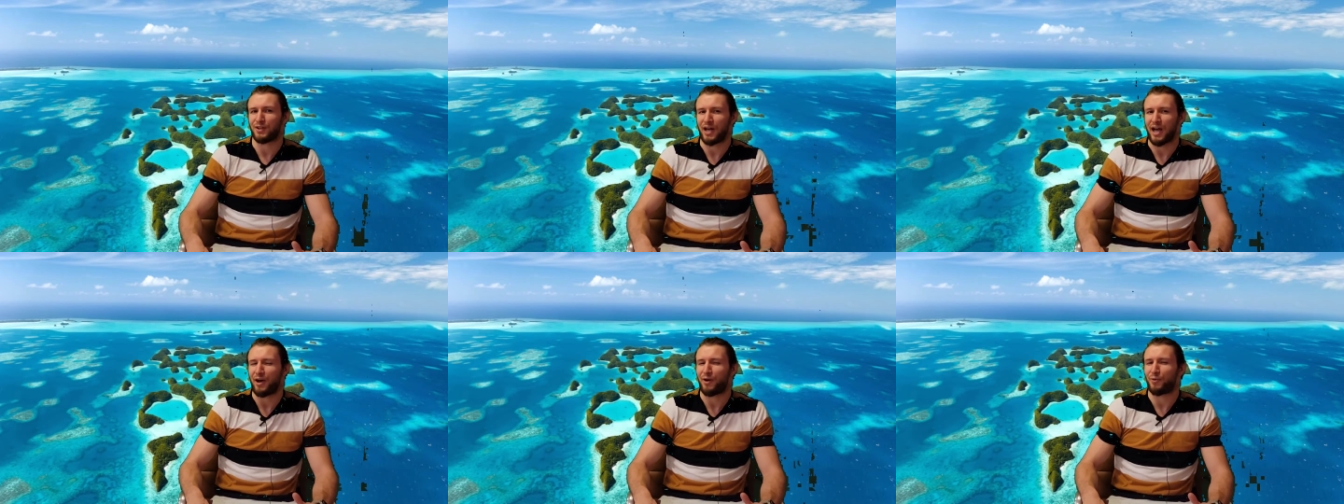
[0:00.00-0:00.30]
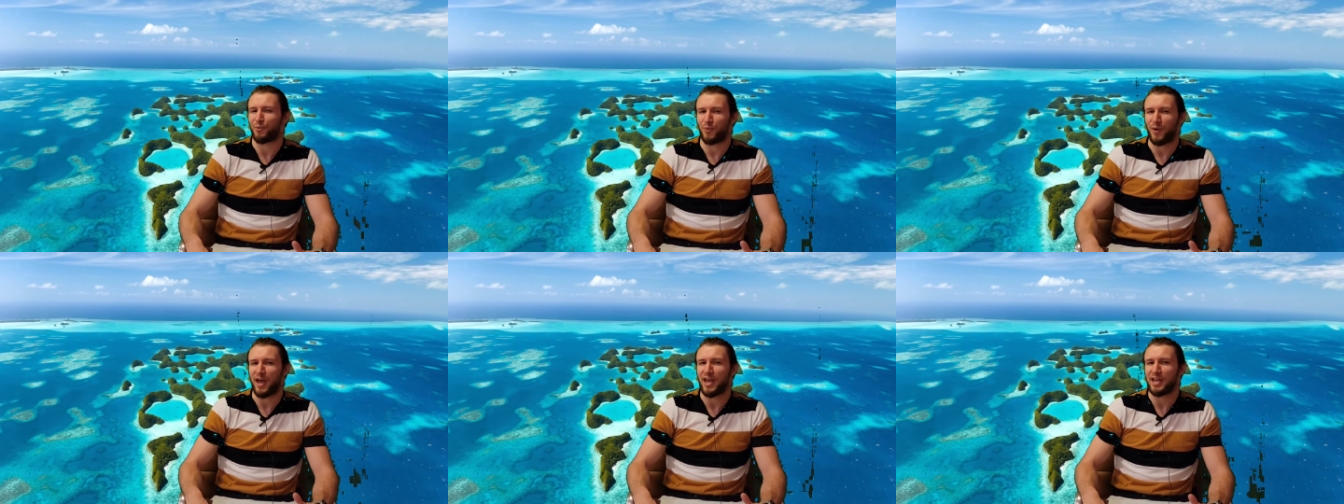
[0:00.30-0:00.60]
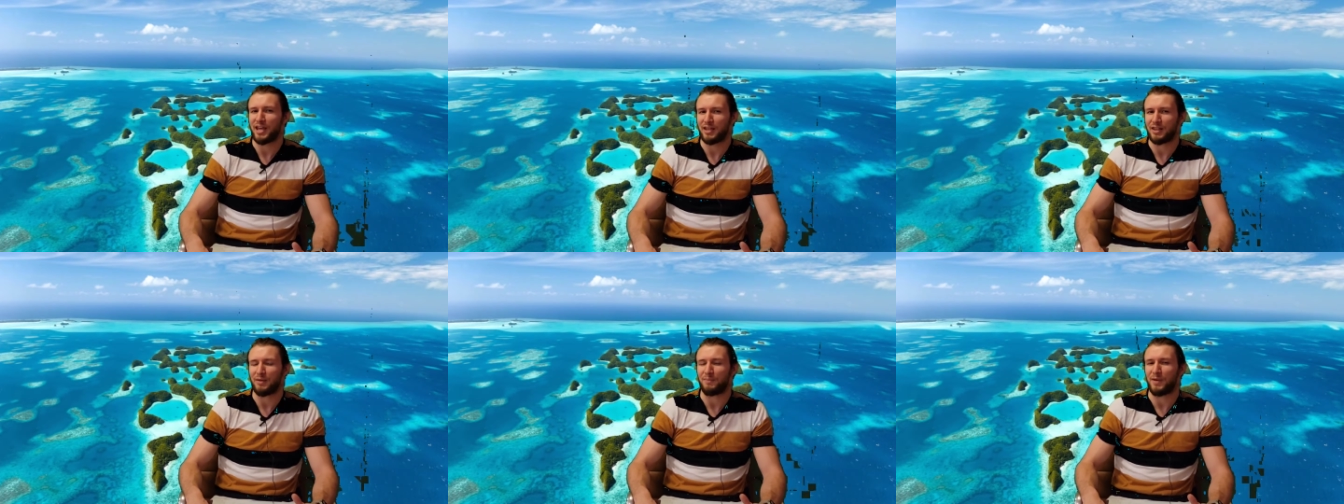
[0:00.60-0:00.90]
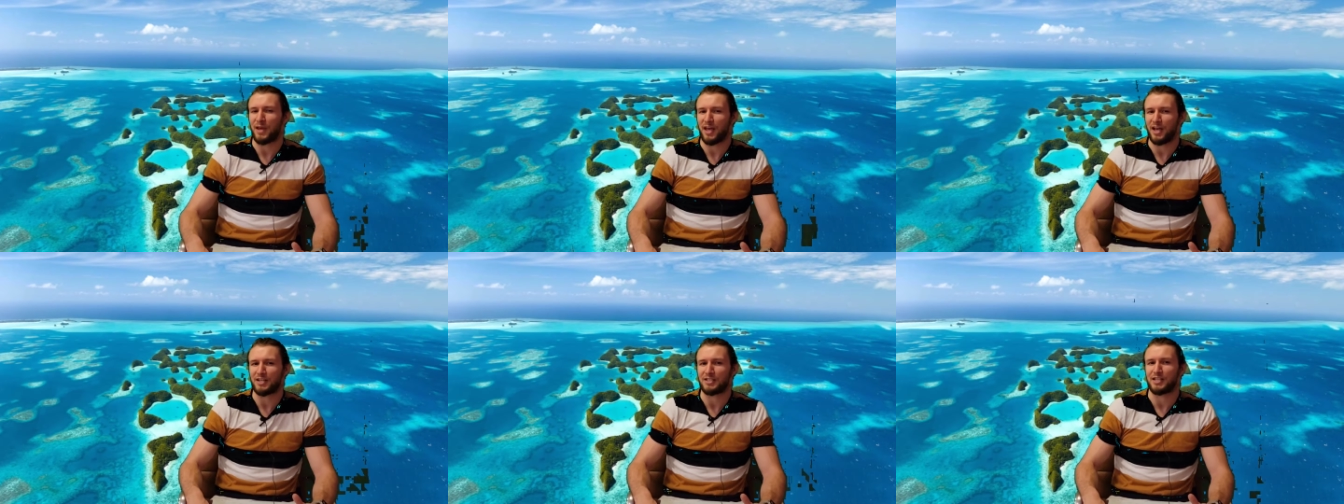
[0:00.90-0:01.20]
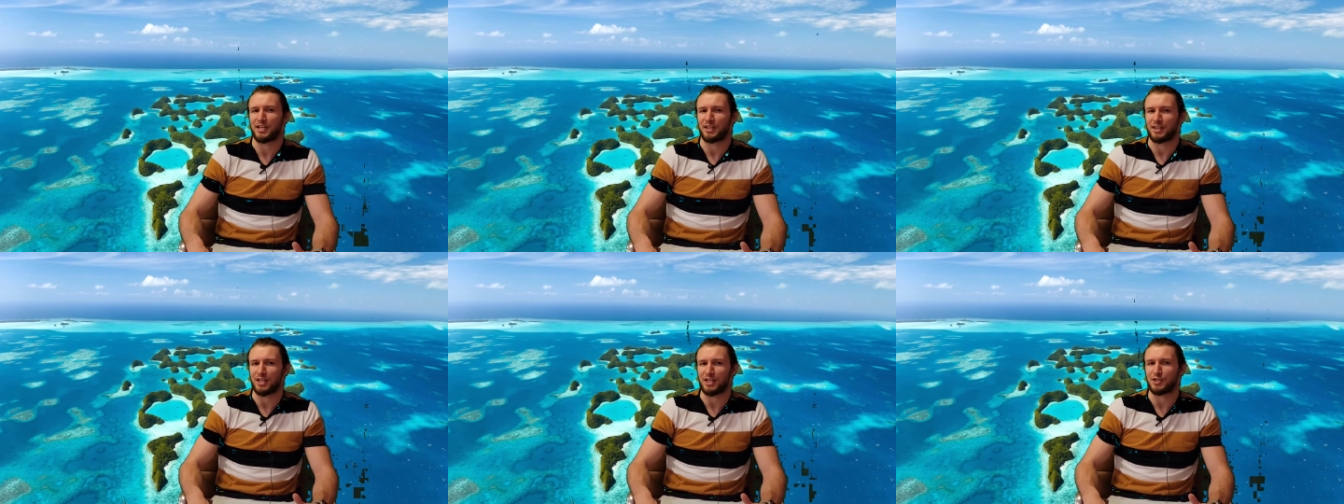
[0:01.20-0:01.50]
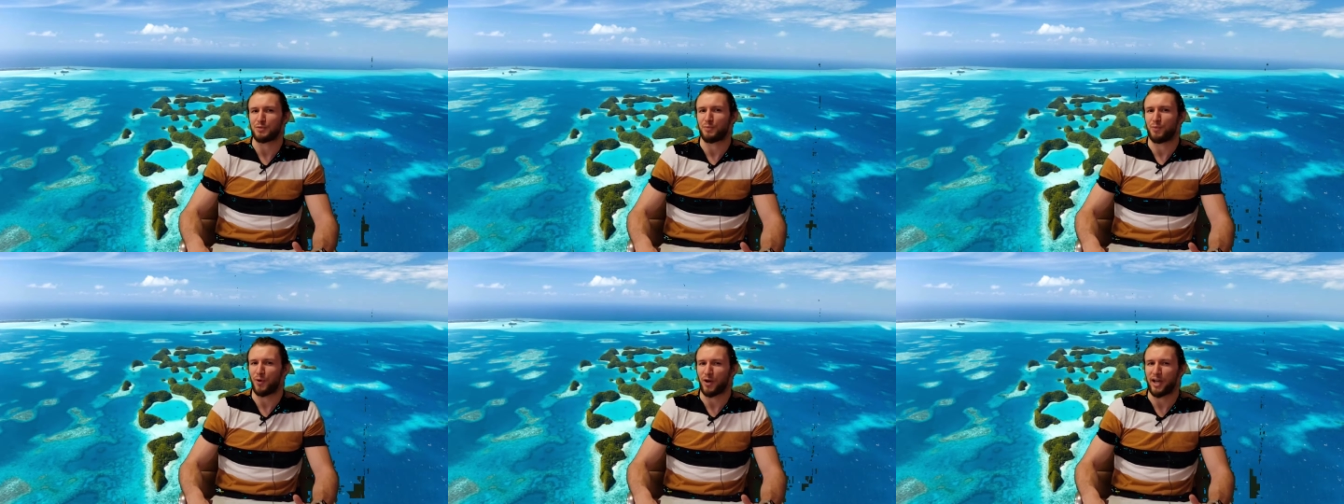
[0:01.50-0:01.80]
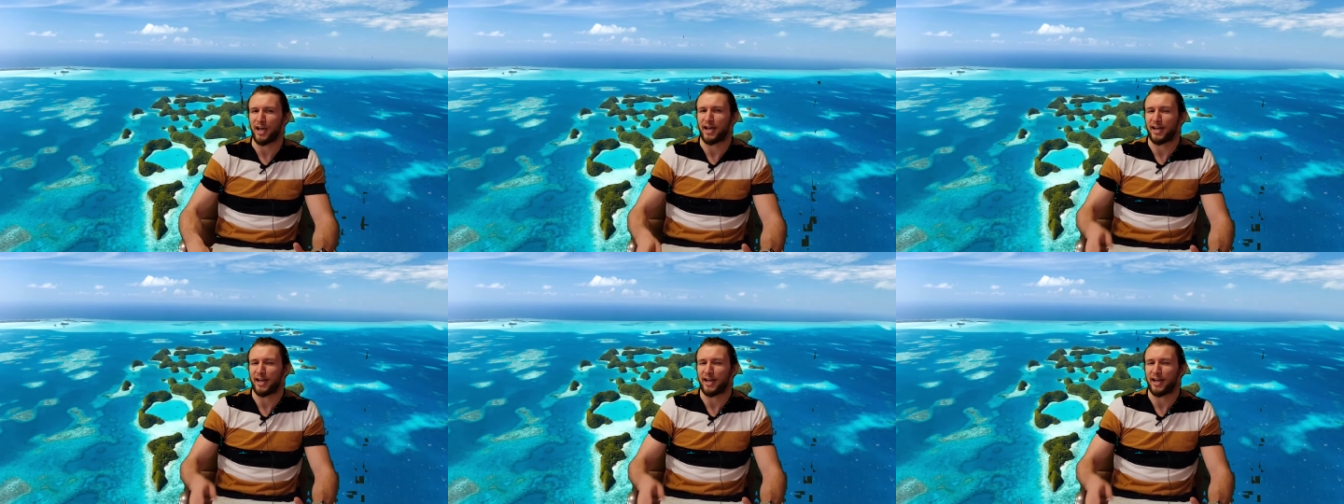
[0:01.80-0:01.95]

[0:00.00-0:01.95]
outweighing the males at this point.